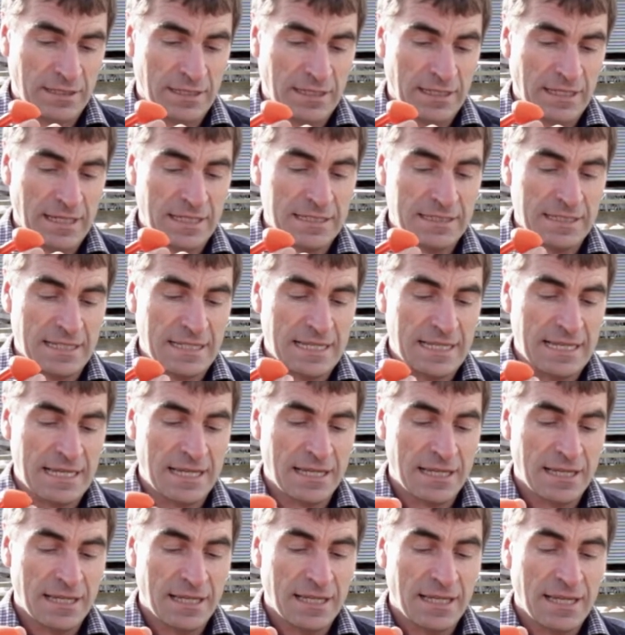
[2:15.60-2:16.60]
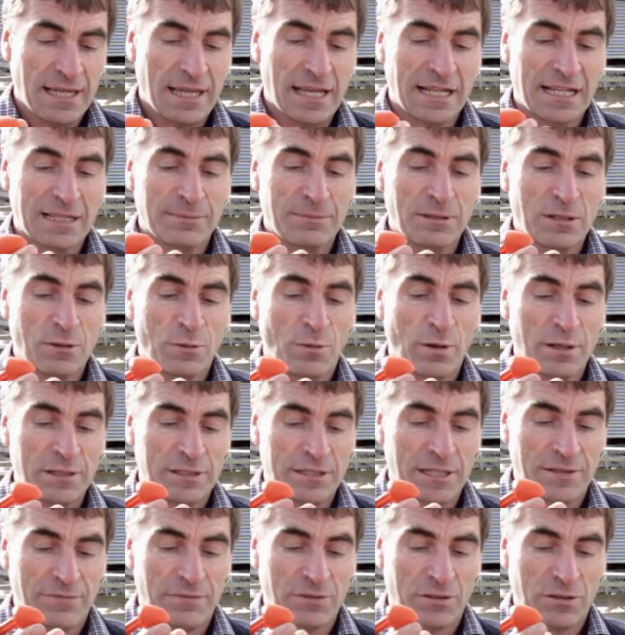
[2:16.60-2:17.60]
into here, it can be quite
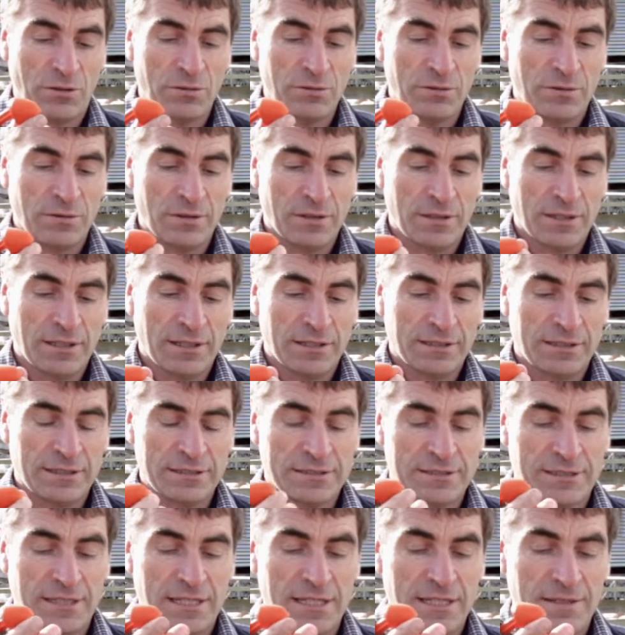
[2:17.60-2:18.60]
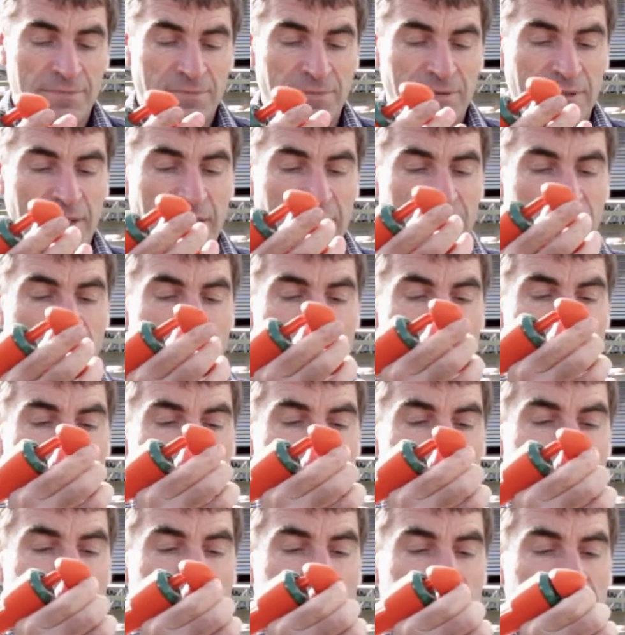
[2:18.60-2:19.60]
difficult to see if I'm
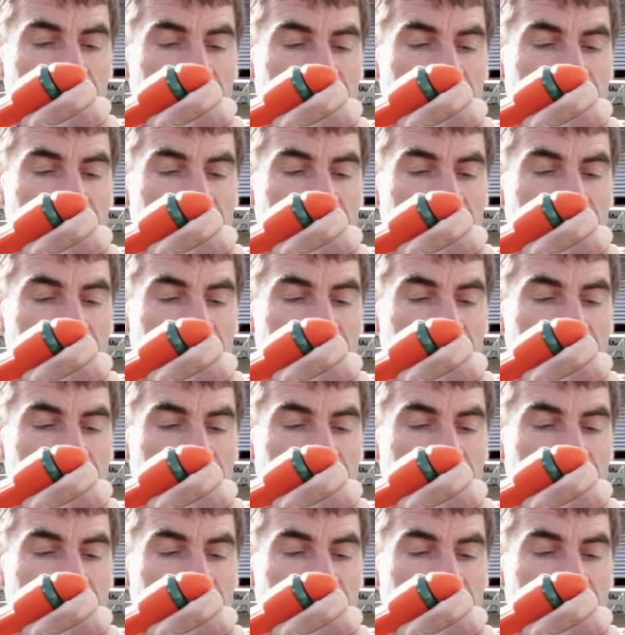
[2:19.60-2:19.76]
accurate.